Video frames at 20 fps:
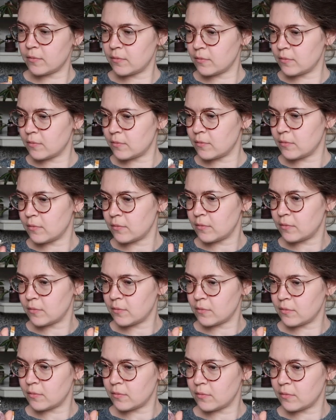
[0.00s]

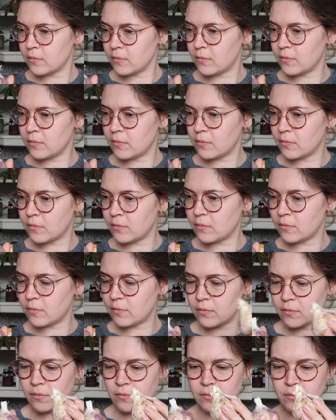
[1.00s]

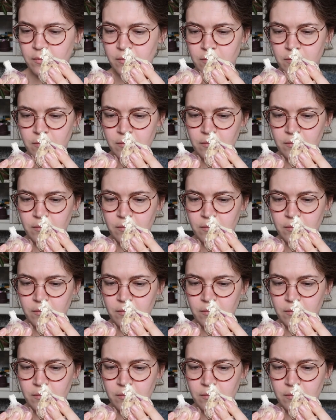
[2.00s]
Nobody speaks.